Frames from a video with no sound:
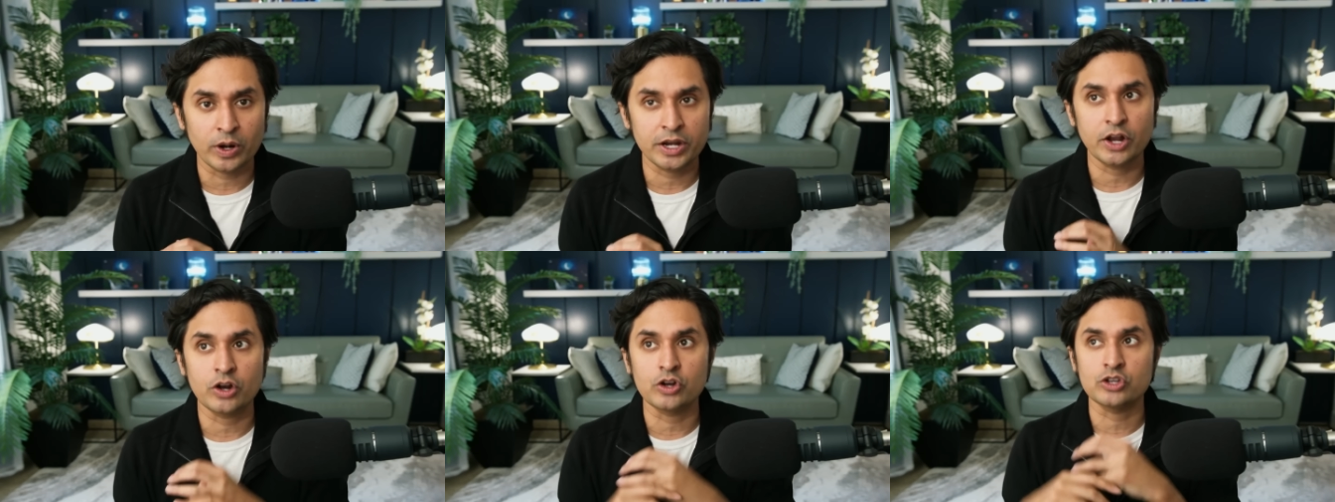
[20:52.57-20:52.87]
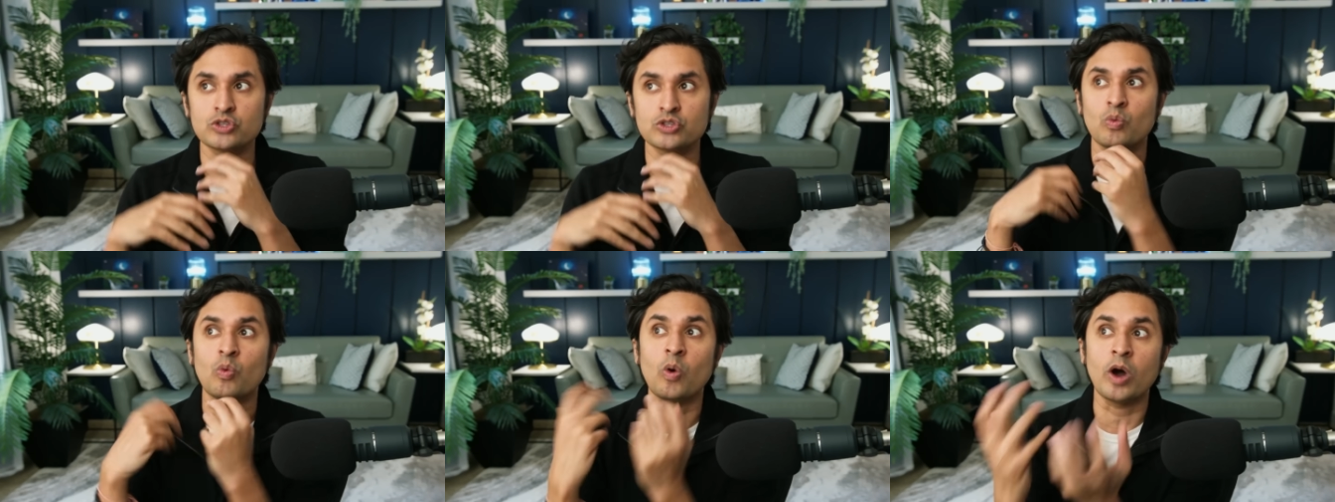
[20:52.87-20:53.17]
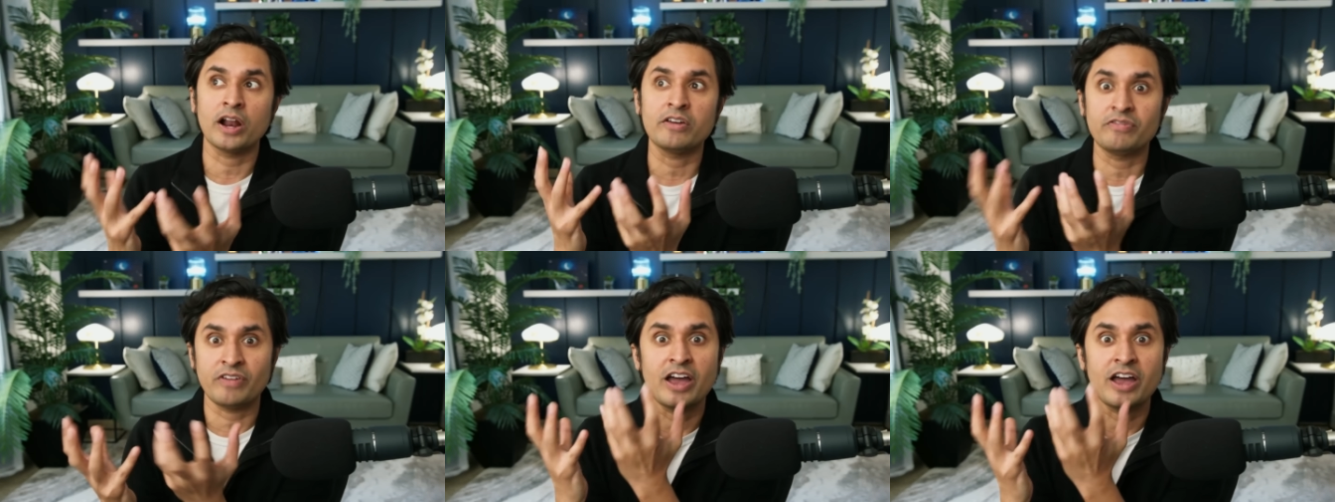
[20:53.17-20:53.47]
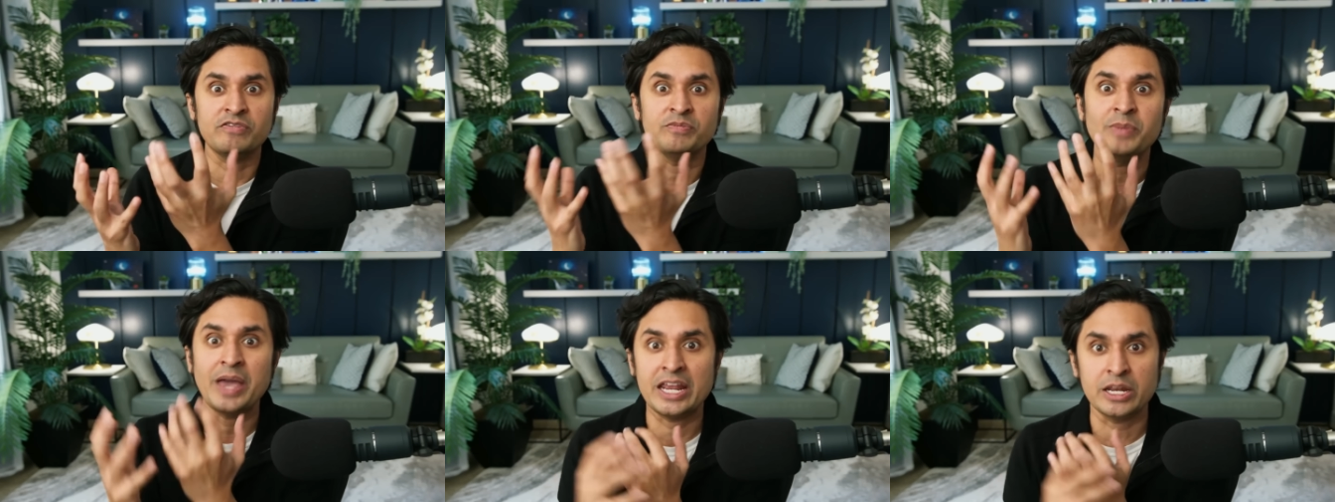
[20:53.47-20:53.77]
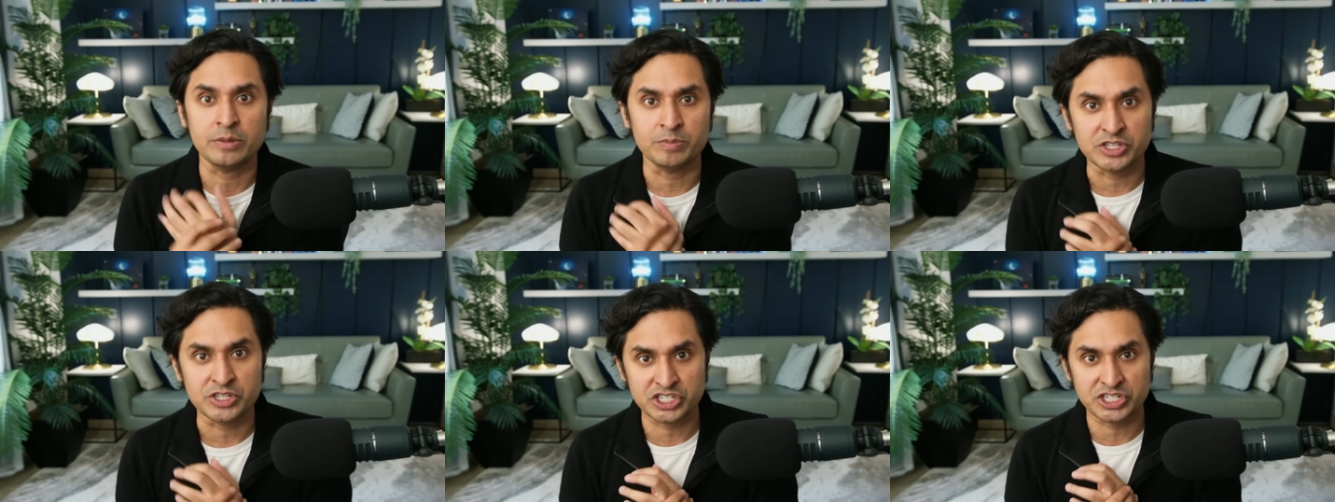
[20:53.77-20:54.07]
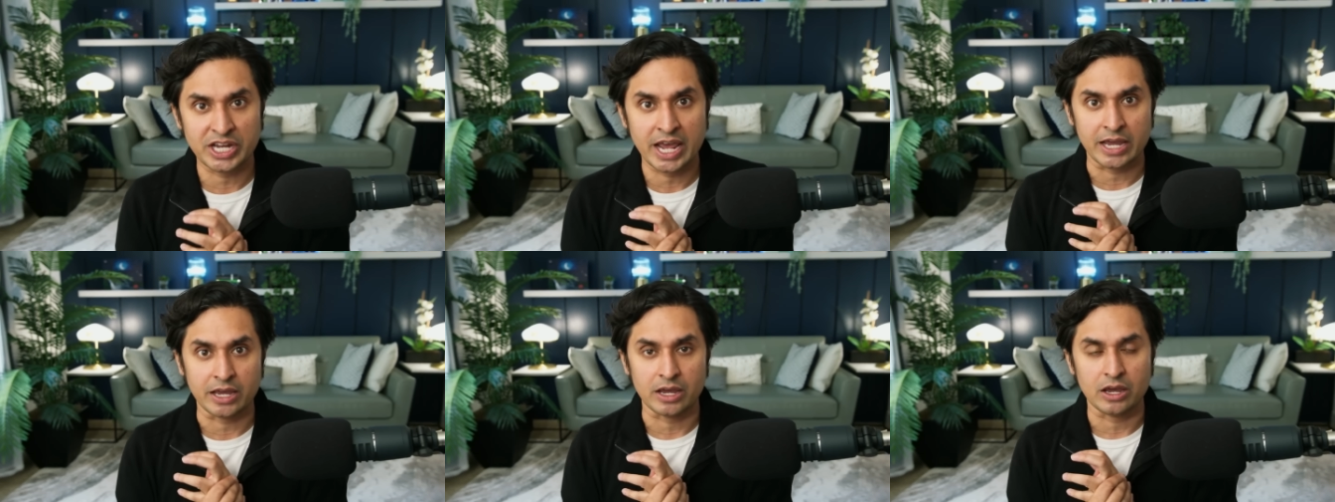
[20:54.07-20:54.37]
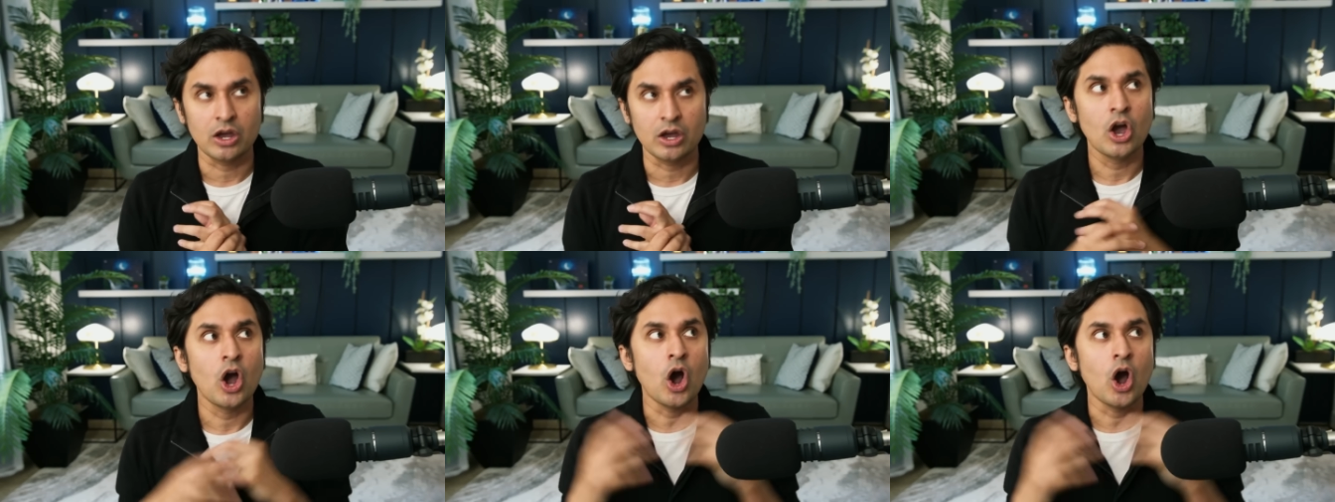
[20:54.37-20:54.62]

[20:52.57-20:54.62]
years, what if I've made a mistake?